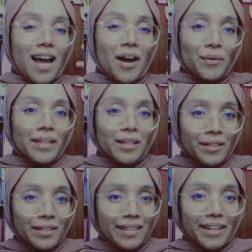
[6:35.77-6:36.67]
how they
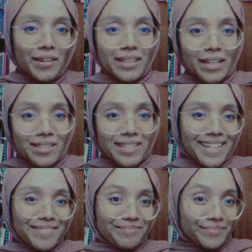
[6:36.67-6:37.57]
look like on the
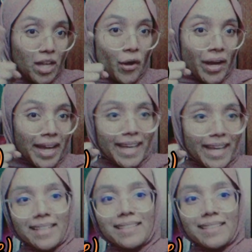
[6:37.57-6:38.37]
outside. Okay.